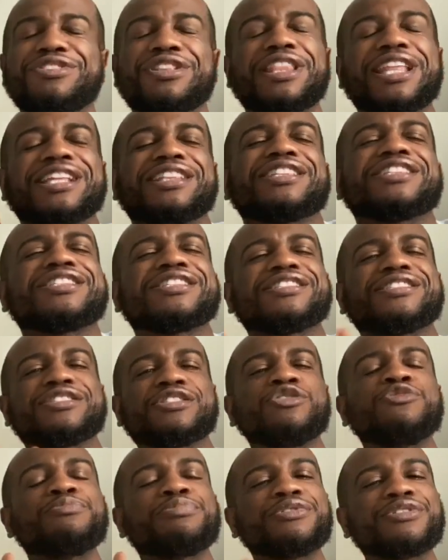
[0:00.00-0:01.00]
like
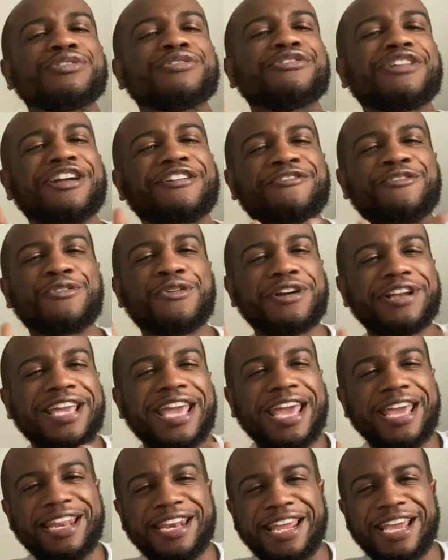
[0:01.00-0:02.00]
super like
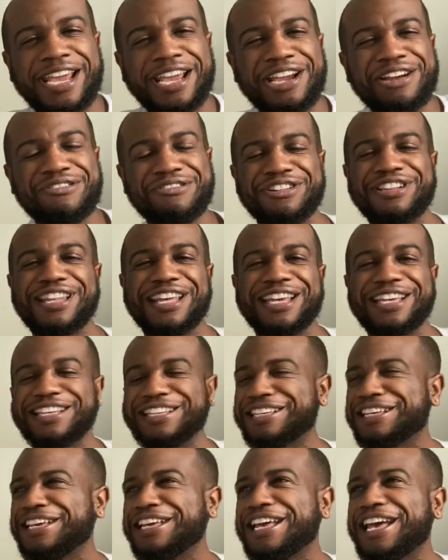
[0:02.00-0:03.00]
4K now, or like,
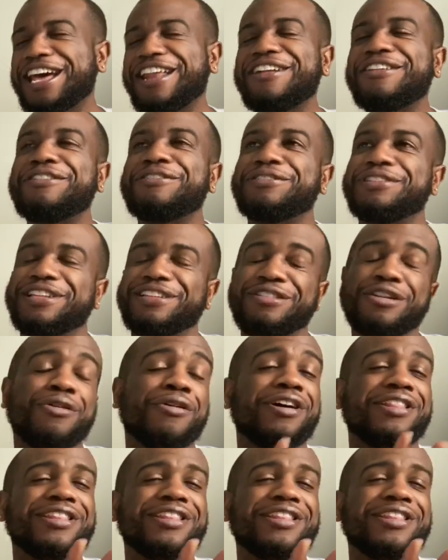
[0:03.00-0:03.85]
I don't know all